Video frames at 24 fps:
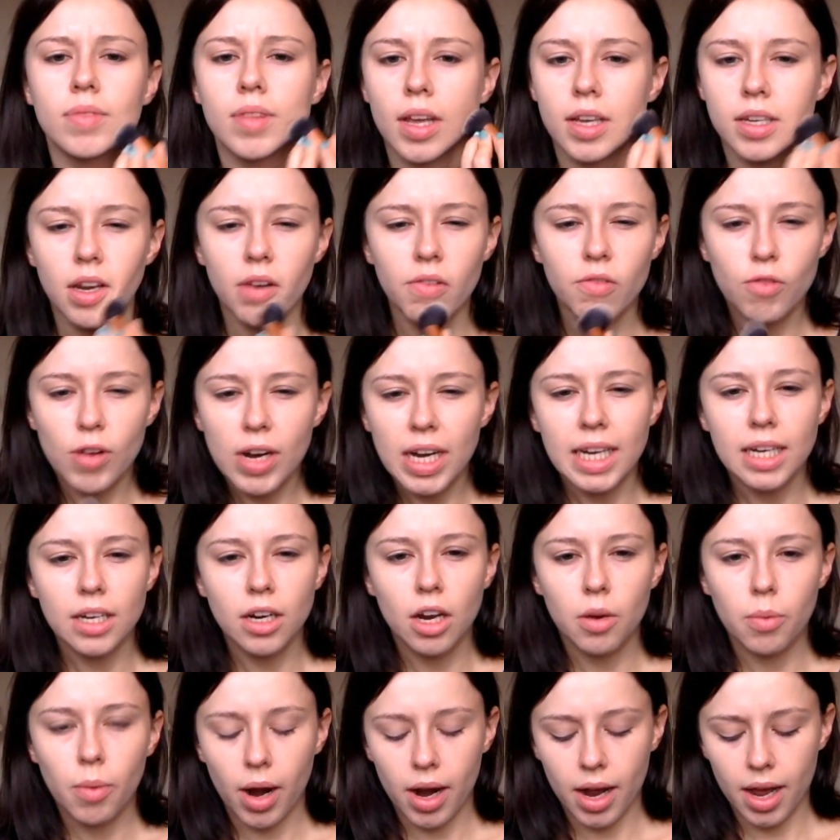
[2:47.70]
I don't really
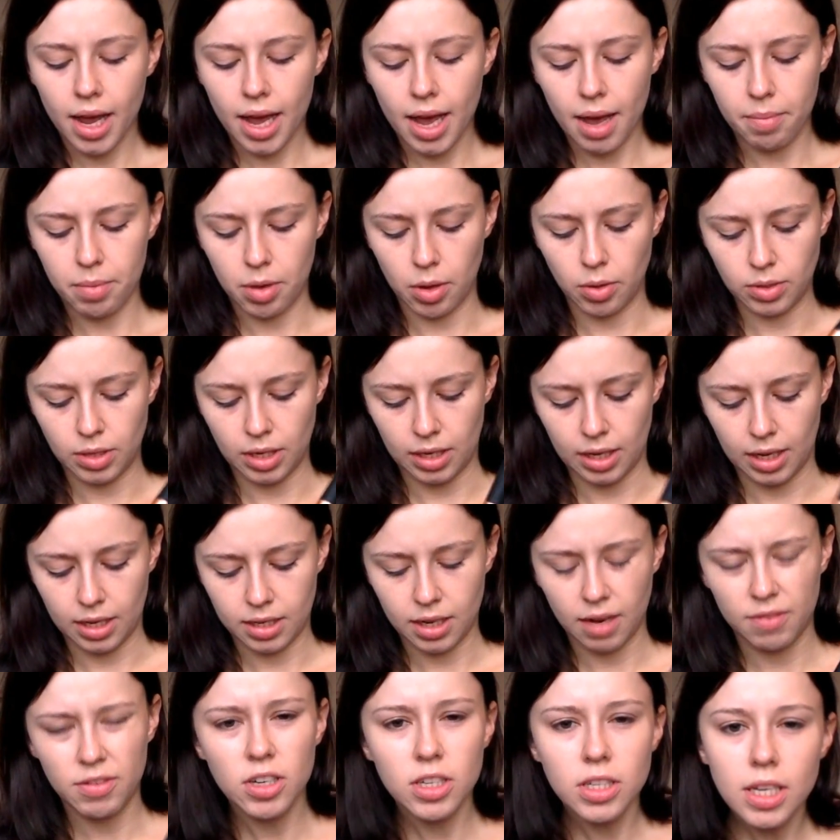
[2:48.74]
know why I am using this.
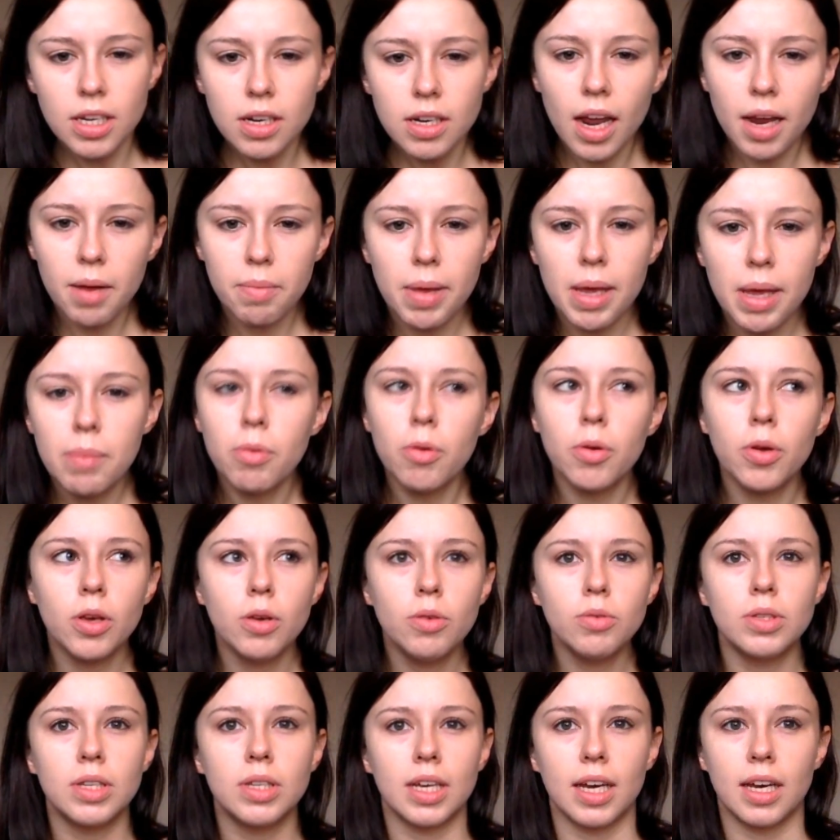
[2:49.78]
I've just seen like people
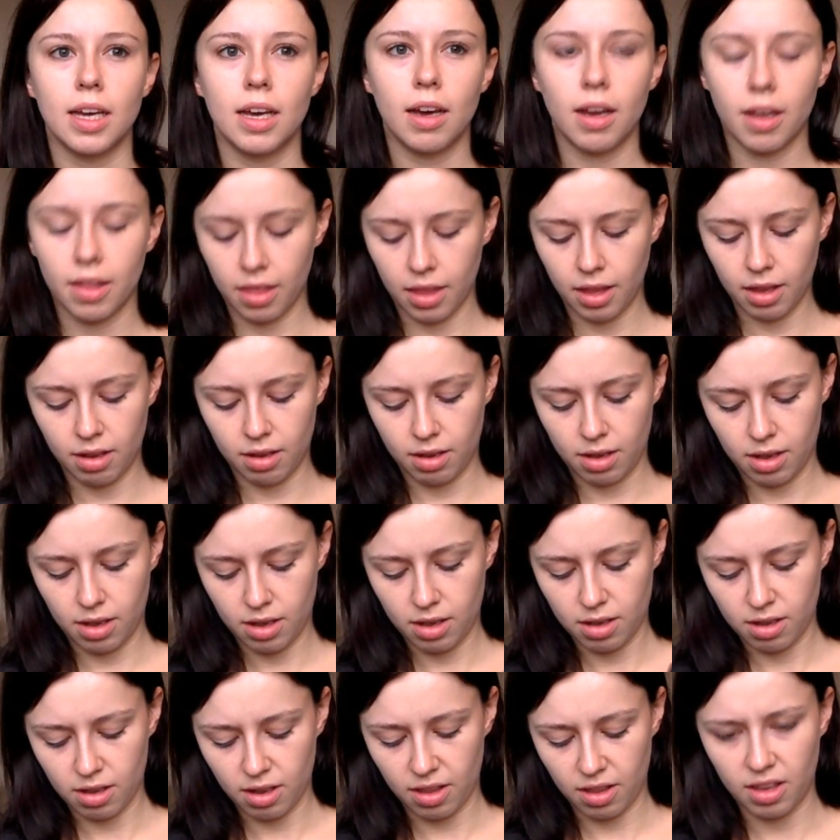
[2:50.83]
use it. I think
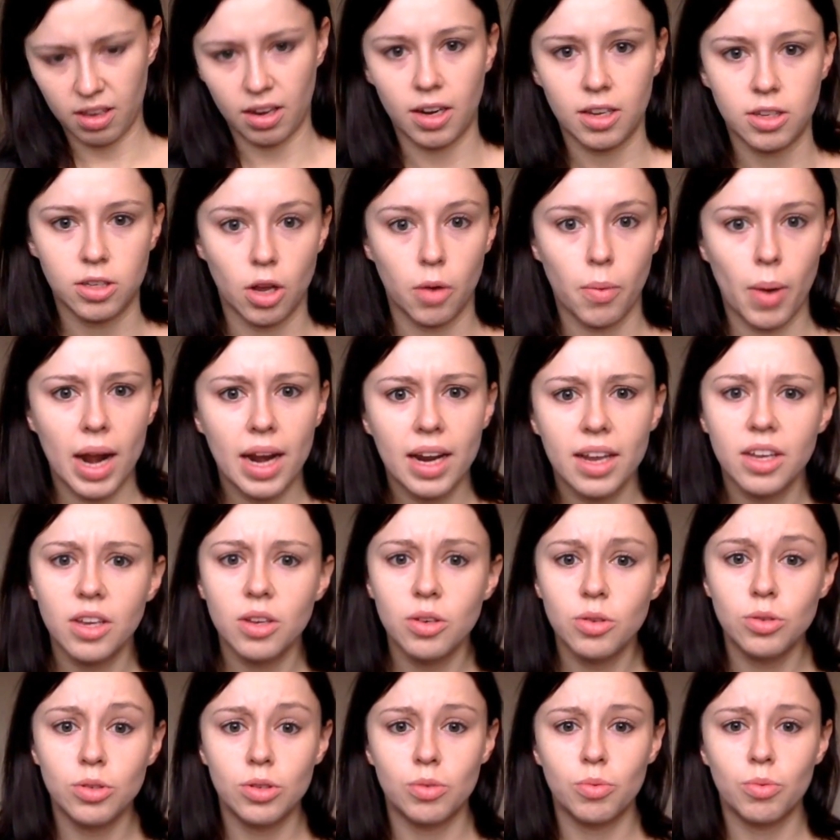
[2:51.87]
like Zoella
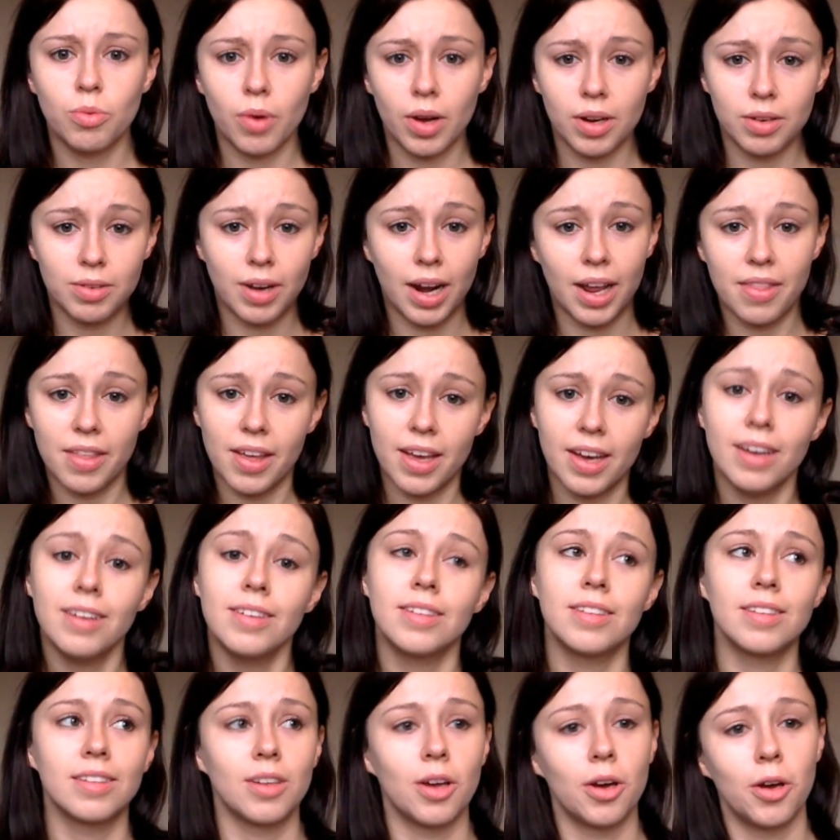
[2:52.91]
used one like this,
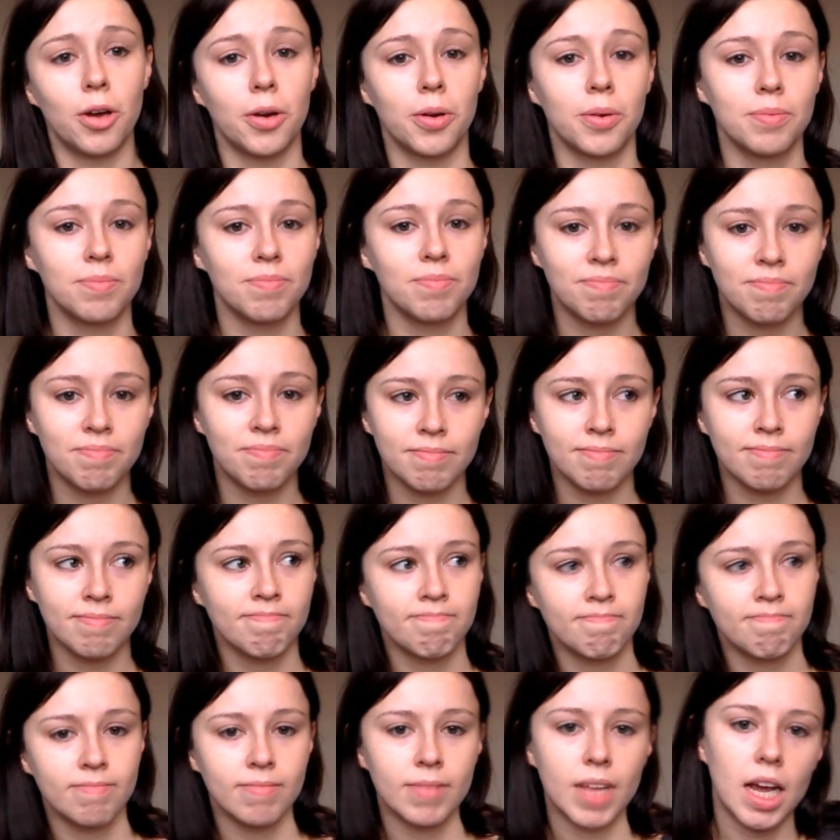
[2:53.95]
so
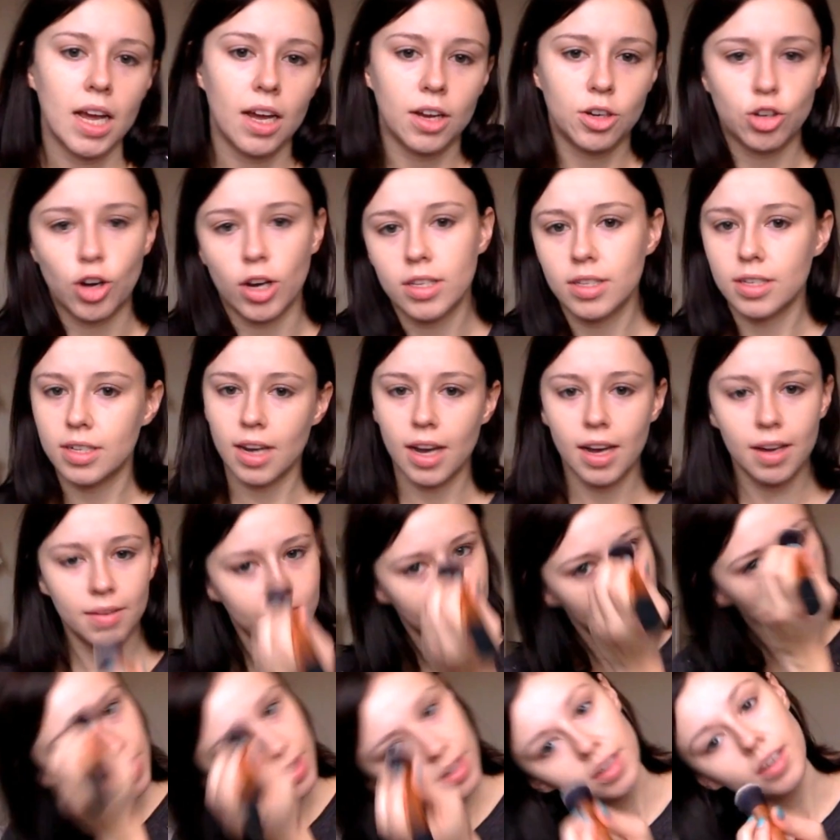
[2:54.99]
trust her.
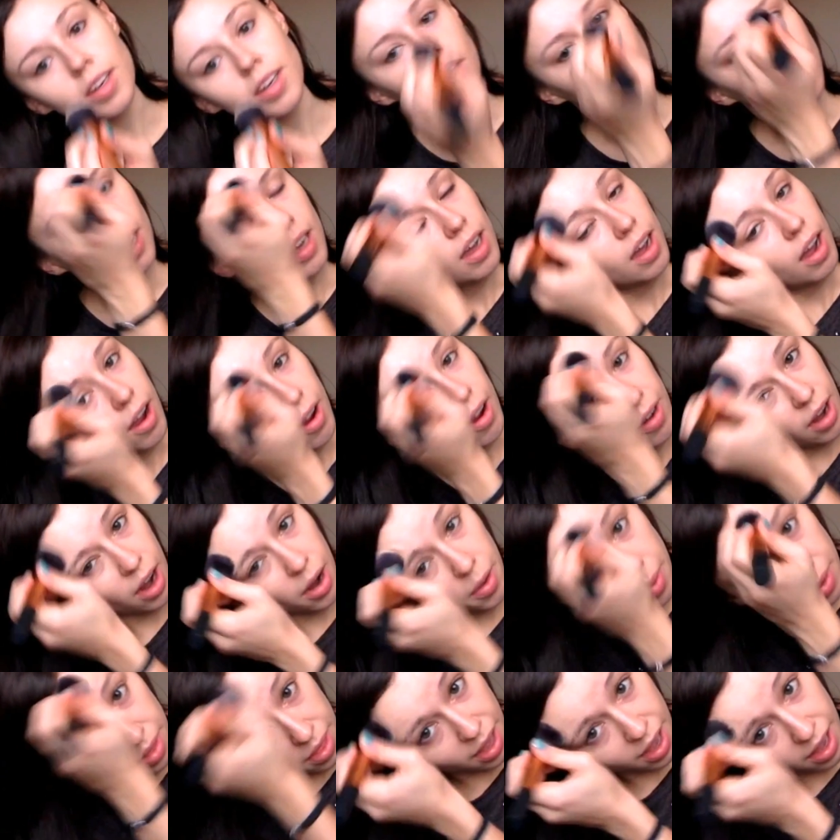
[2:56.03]
I'll go
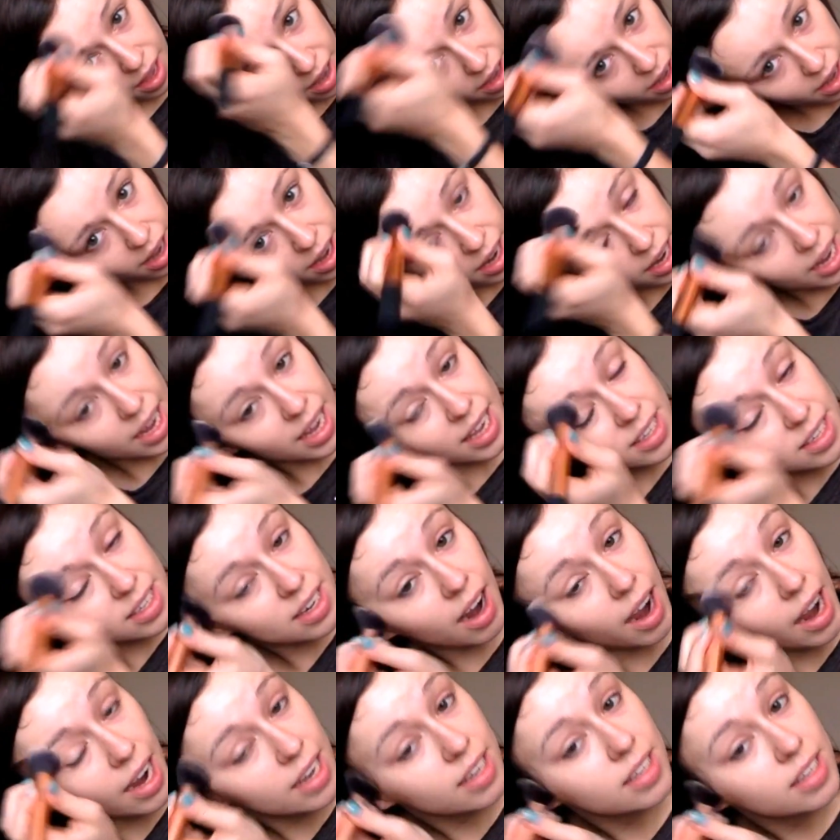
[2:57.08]
with it. And it is
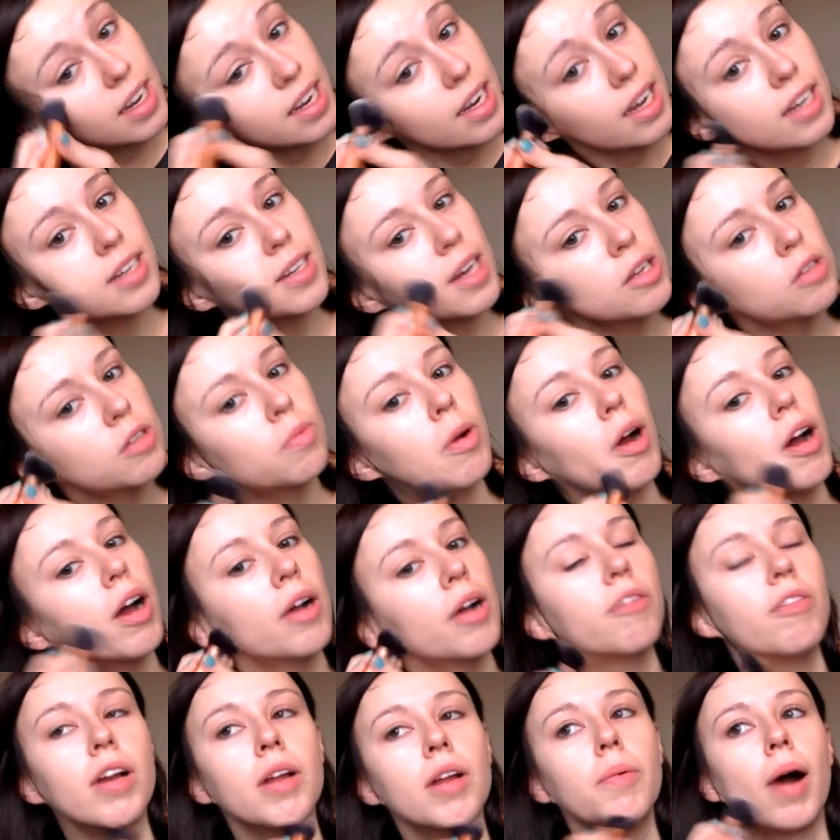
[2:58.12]
nice, like it does
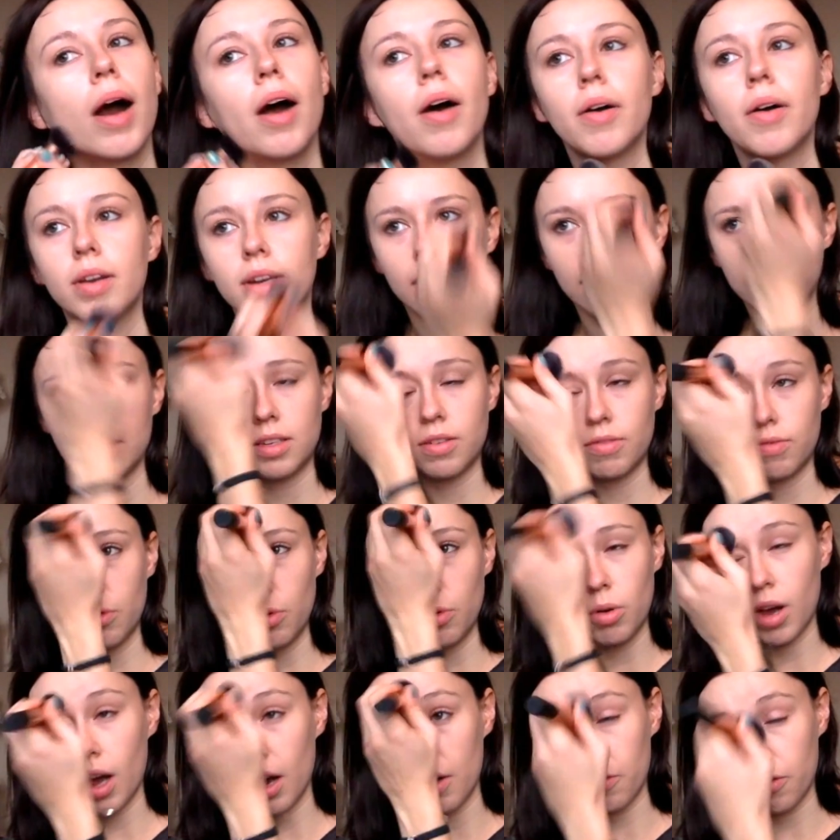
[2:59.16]
work really well, and it's a full
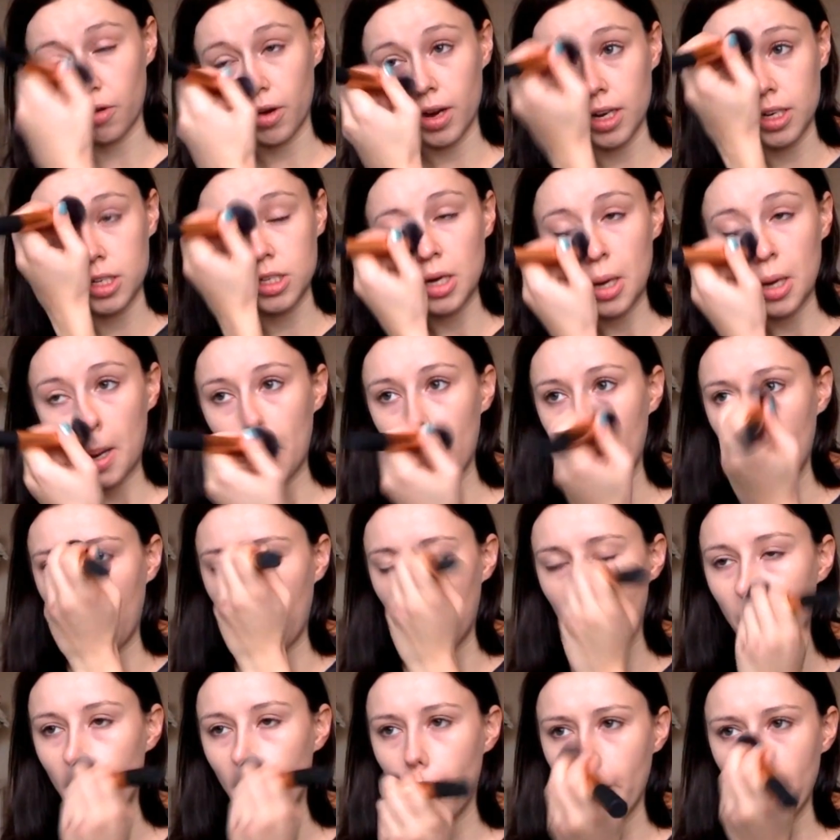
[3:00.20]
coverage. I
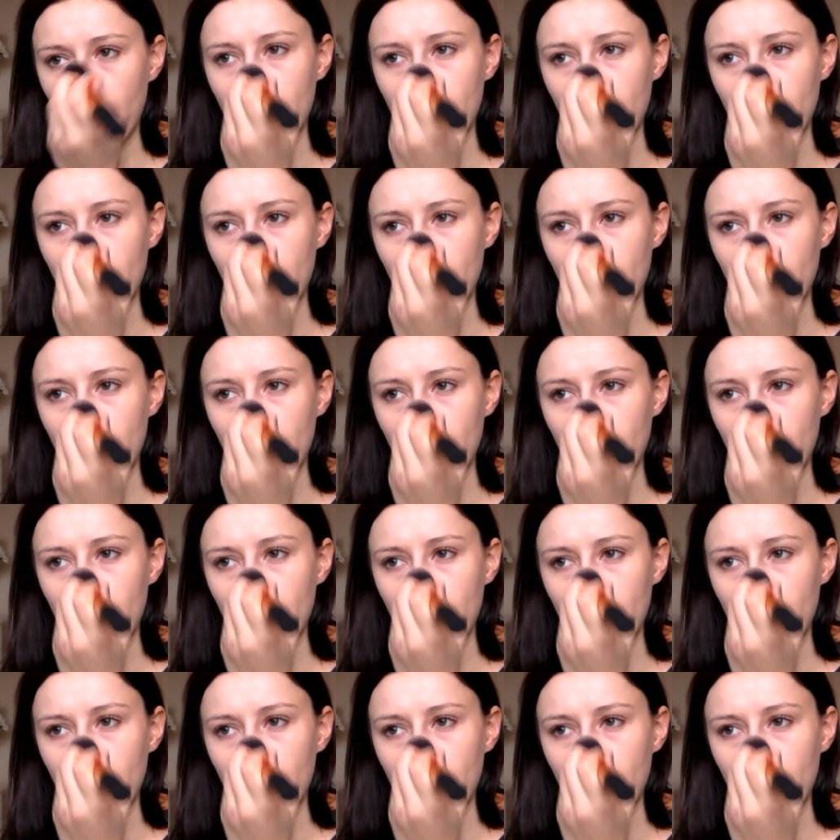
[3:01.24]
worry